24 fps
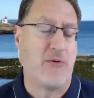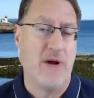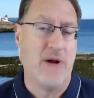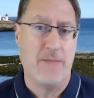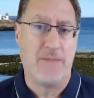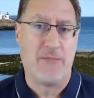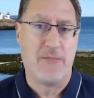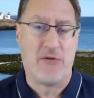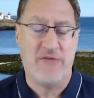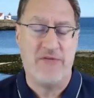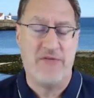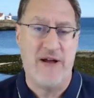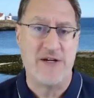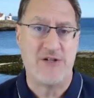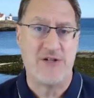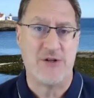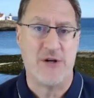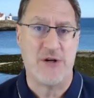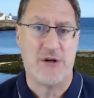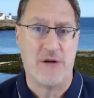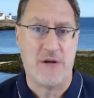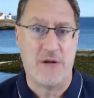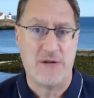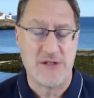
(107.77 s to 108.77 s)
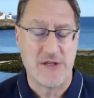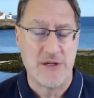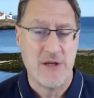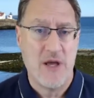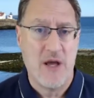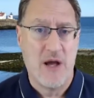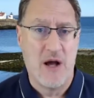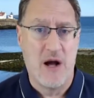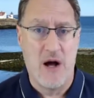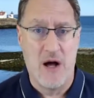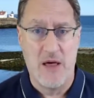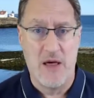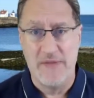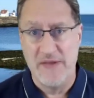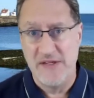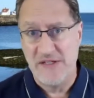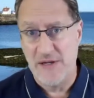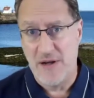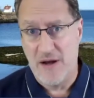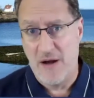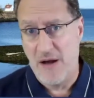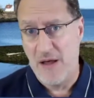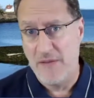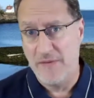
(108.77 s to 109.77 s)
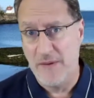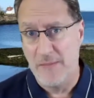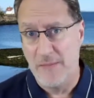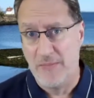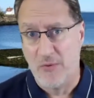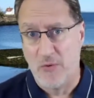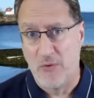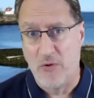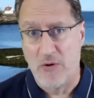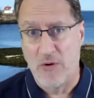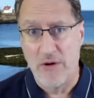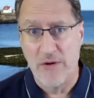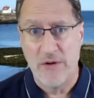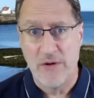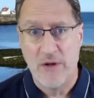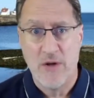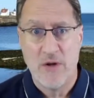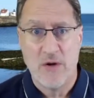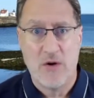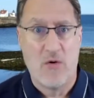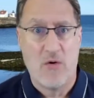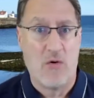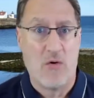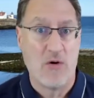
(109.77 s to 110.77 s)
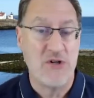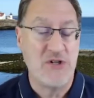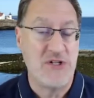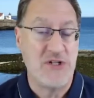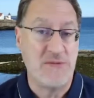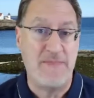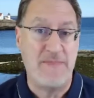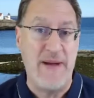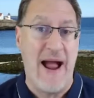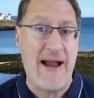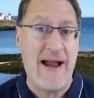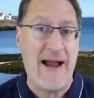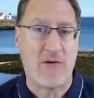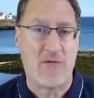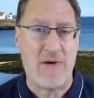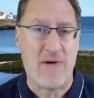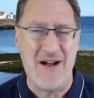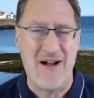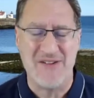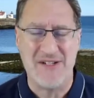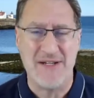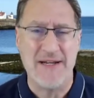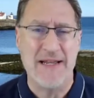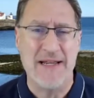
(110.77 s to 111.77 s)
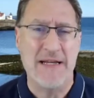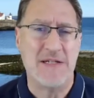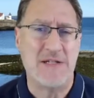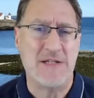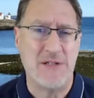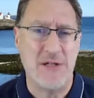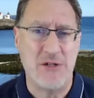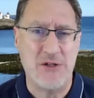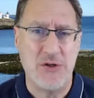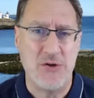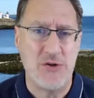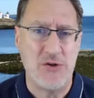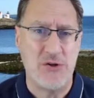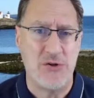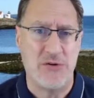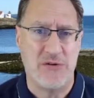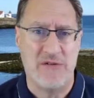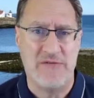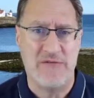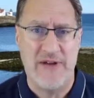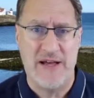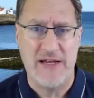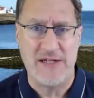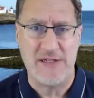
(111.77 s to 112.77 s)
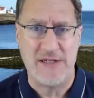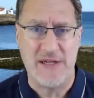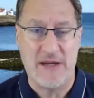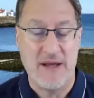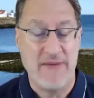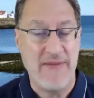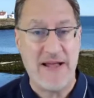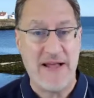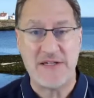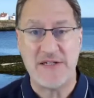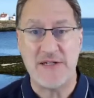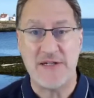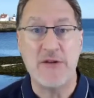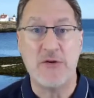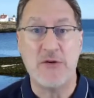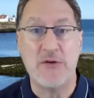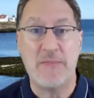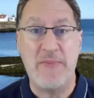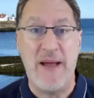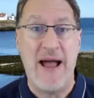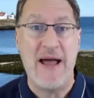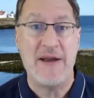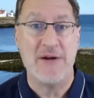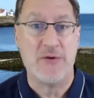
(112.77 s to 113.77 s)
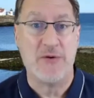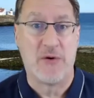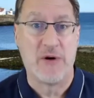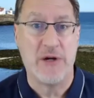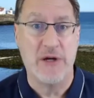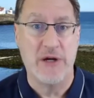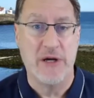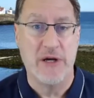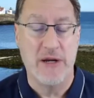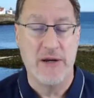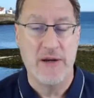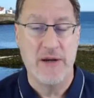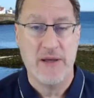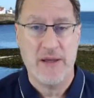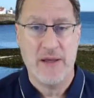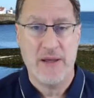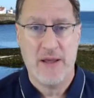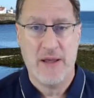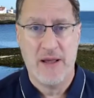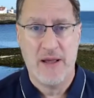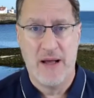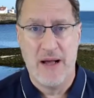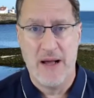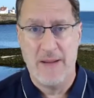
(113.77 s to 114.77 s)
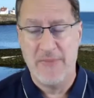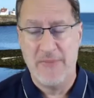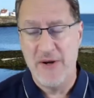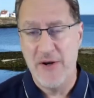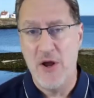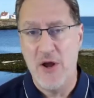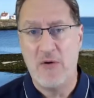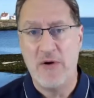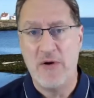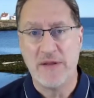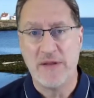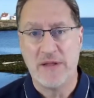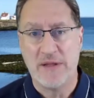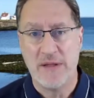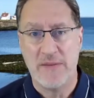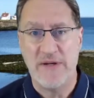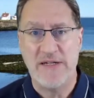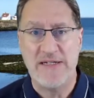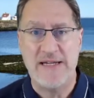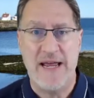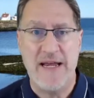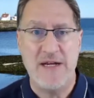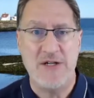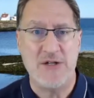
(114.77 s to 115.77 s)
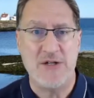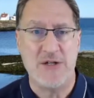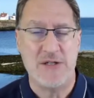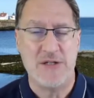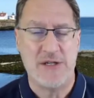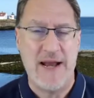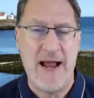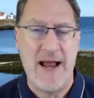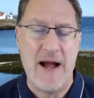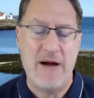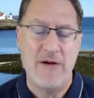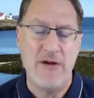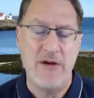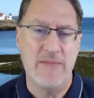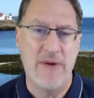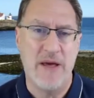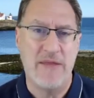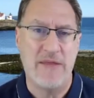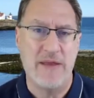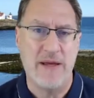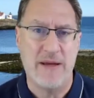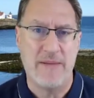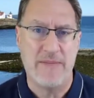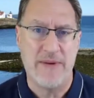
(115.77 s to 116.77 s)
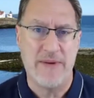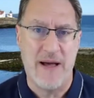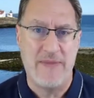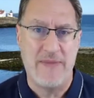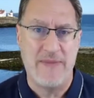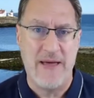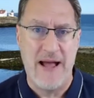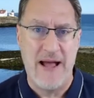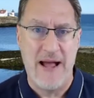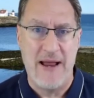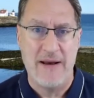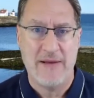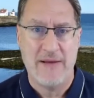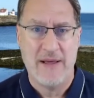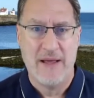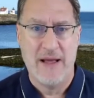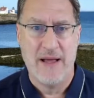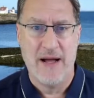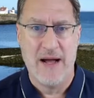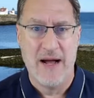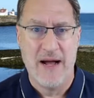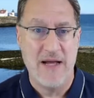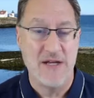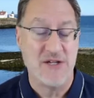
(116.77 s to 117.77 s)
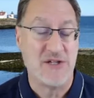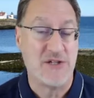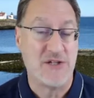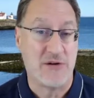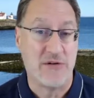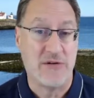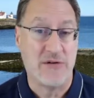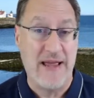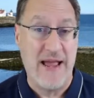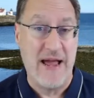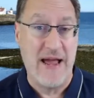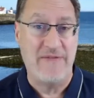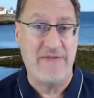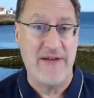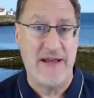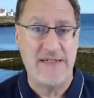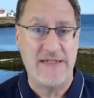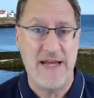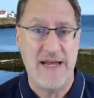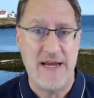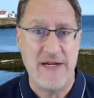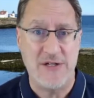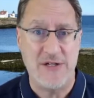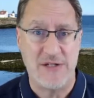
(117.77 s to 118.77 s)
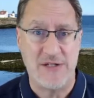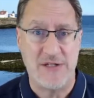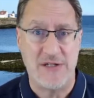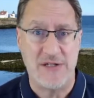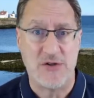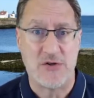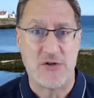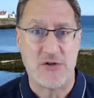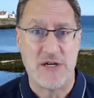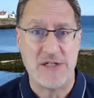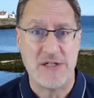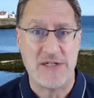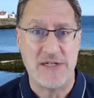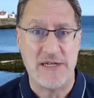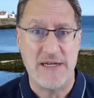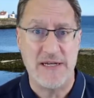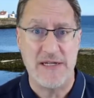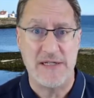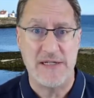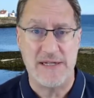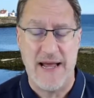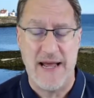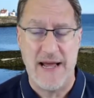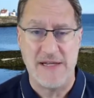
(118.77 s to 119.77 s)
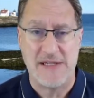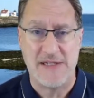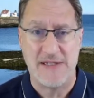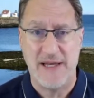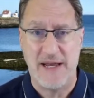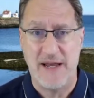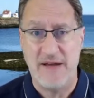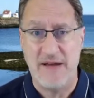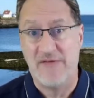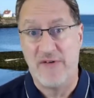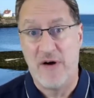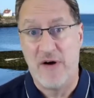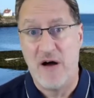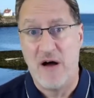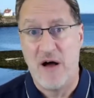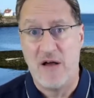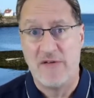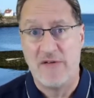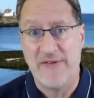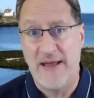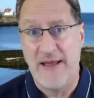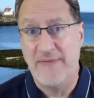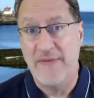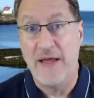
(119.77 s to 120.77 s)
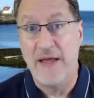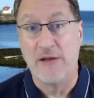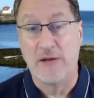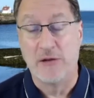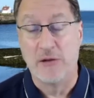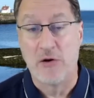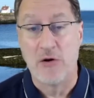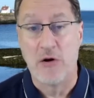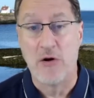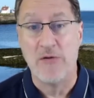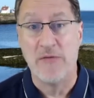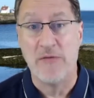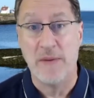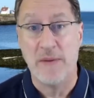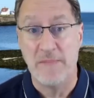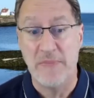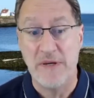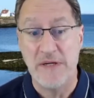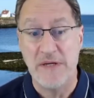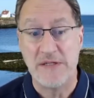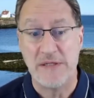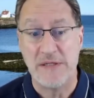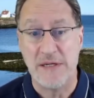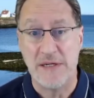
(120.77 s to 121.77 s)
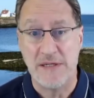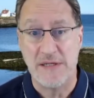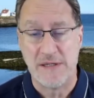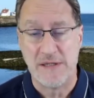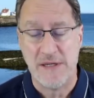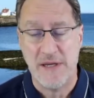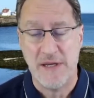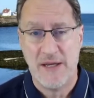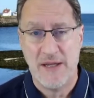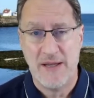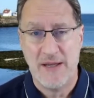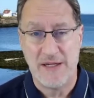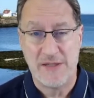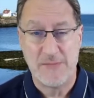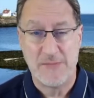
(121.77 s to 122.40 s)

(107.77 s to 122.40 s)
professionals on the board, or just backgrounds in institutional investing. And that's neither bad nor good, but knowing the limitations and how you may think about that is certainly advantageous to trustees as they evolve and they learn the business. It's